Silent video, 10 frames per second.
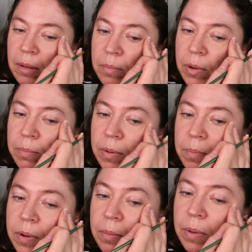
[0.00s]
Boop, boop,
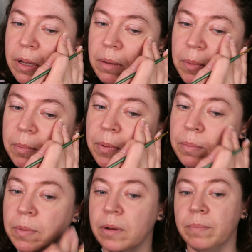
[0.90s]
boop, boop,
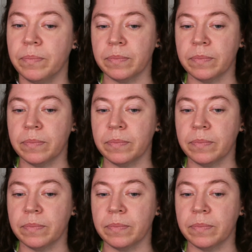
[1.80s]
boop, boop.